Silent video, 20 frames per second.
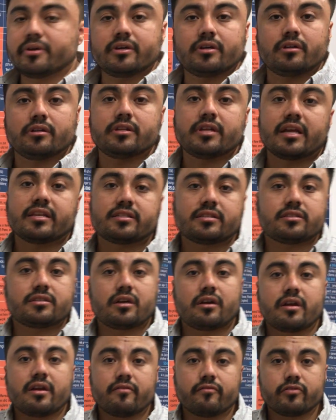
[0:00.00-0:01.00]
build
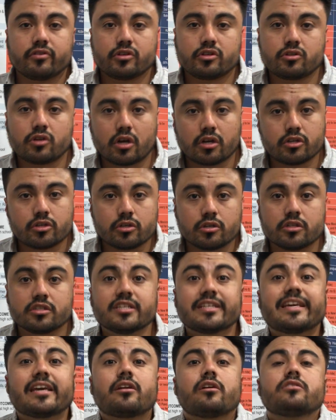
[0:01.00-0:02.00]
necessary infrastructure
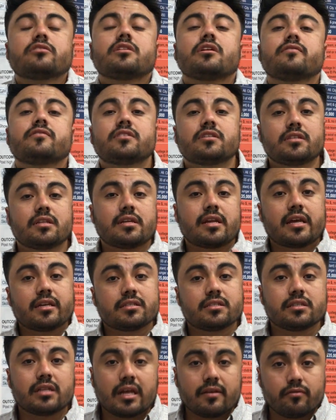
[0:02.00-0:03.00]
to get ourselves to the
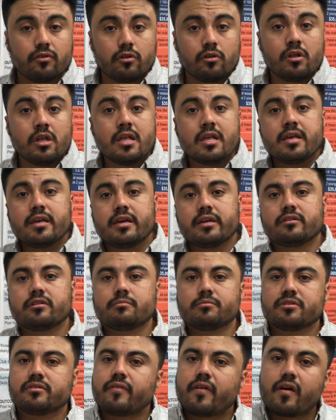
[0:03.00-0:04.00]
next level in
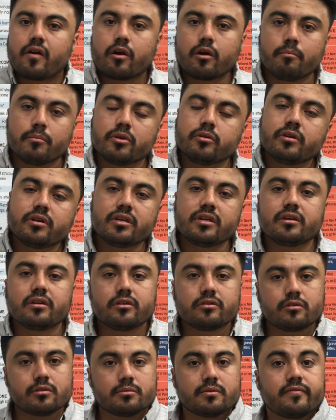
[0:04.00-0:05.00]
terms of our community and
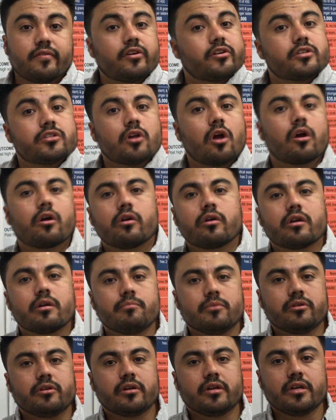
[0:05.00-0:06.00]
in terms of our soccer
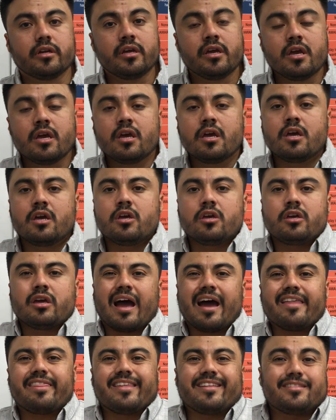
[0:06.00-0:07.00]
community.
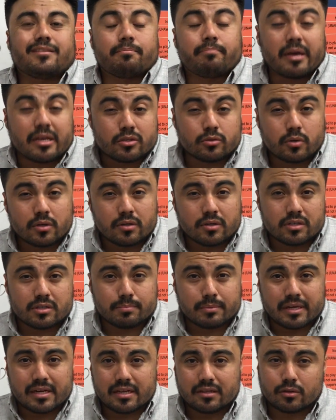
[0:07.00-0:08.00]
I think the best way to
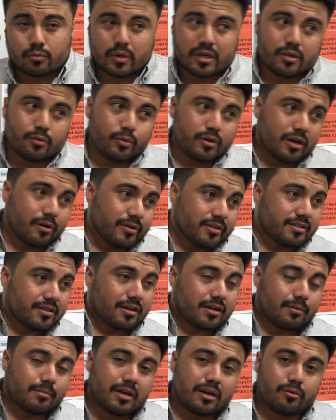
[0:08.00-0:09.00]
explain it, the way that we always
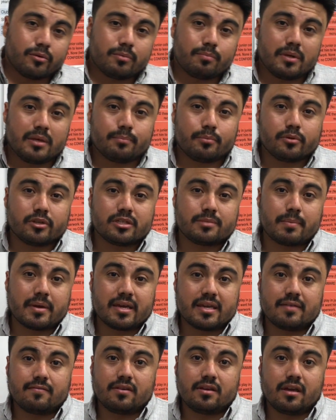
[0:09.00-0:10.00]
talk about it with people, is by
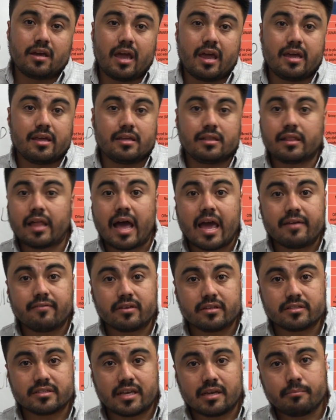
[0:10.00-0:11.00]
giving a live
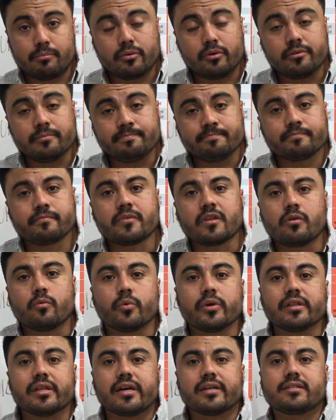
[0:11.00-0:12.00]
example.
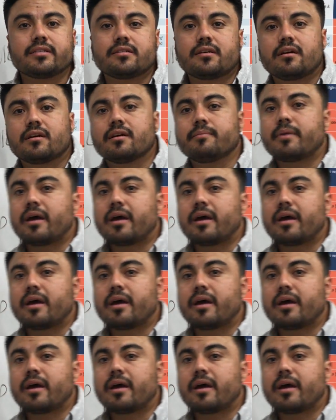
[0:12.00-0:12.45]
We like to talk